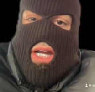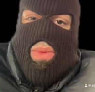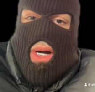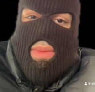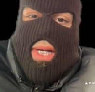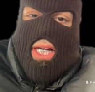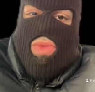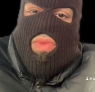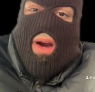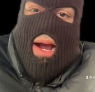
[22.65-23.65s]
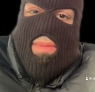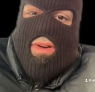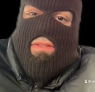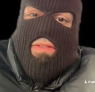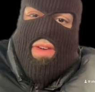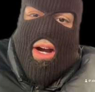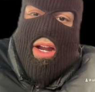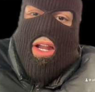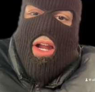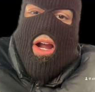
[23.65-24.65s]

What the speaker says: He went up against Rob Font.